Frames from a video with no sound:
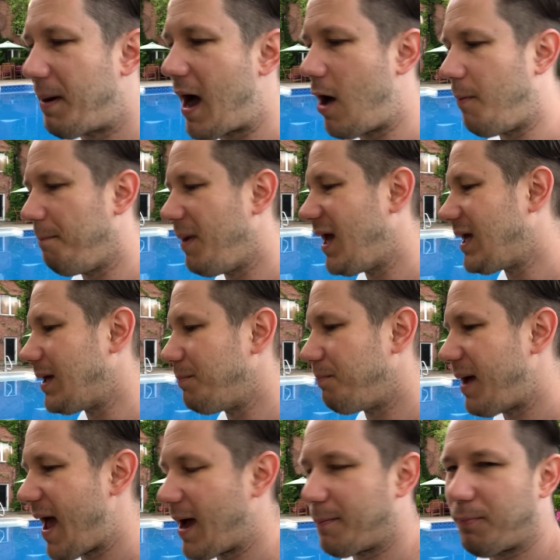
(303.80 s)
about making
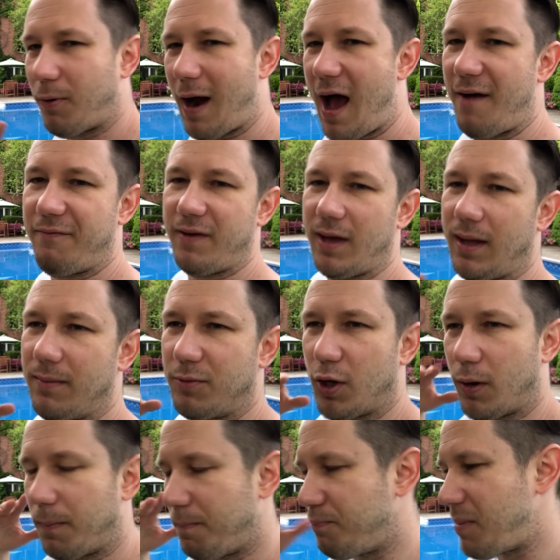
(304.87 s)
back profit,
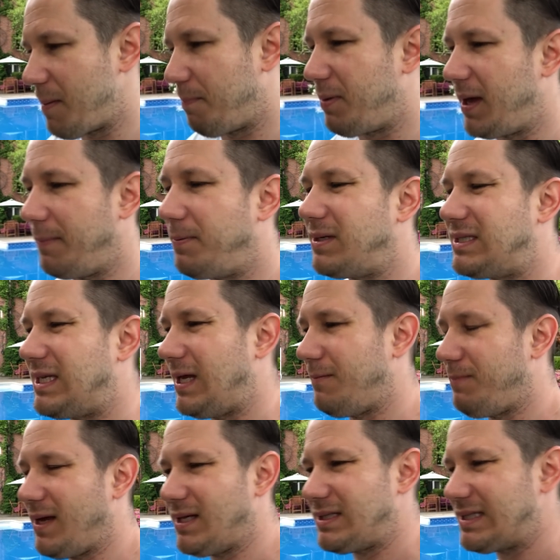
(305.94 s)
their
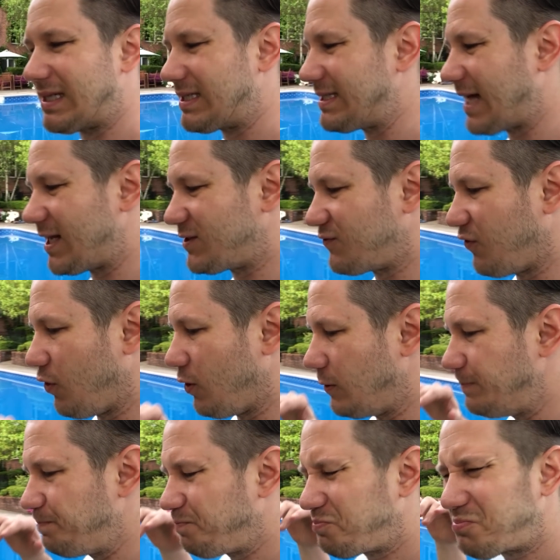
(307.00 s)
PPC being
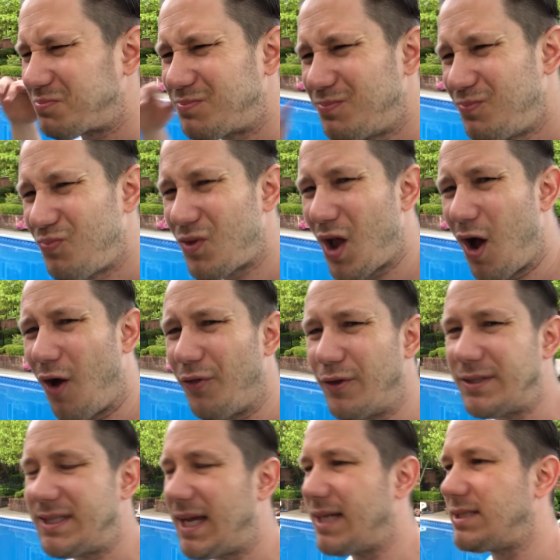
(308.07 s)
successful, all
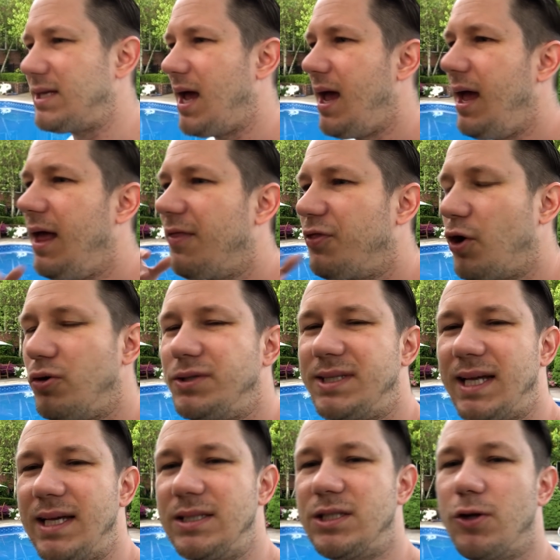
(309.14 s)
those things. Those
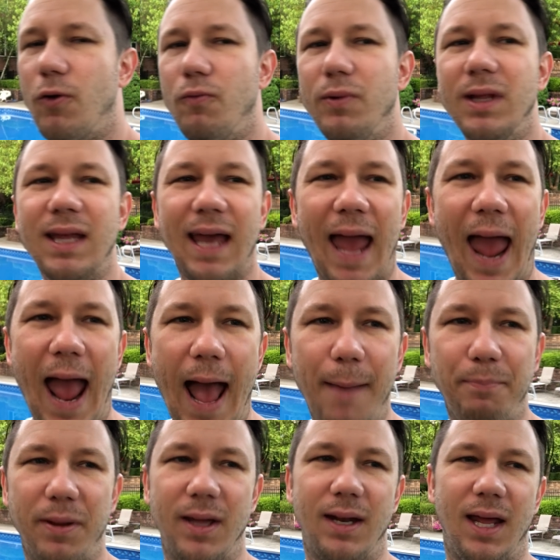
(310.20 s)
things don't really
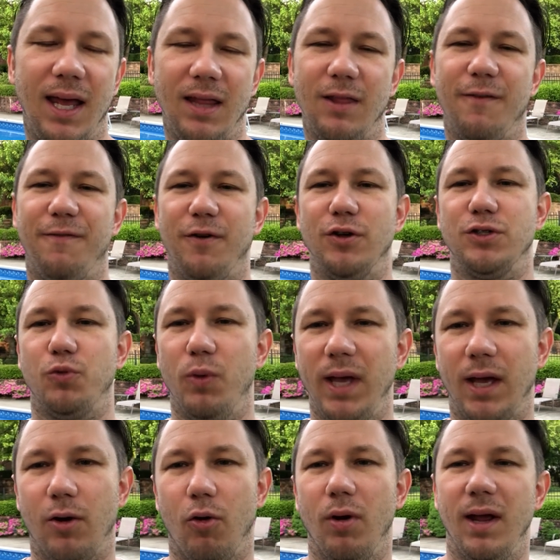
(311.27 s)
happen in the first
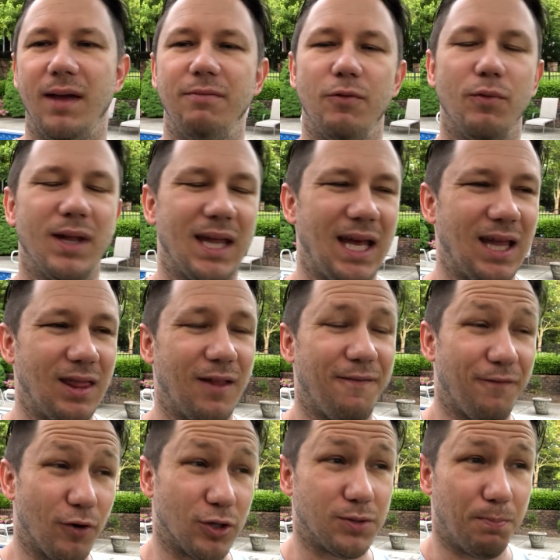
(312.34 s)
week or even really in the
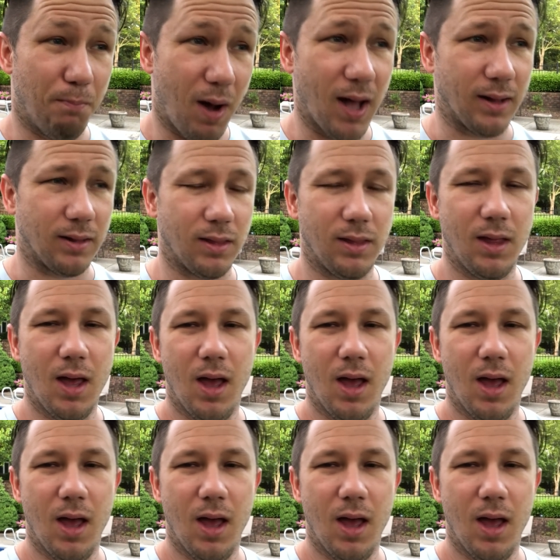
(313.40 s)
first month.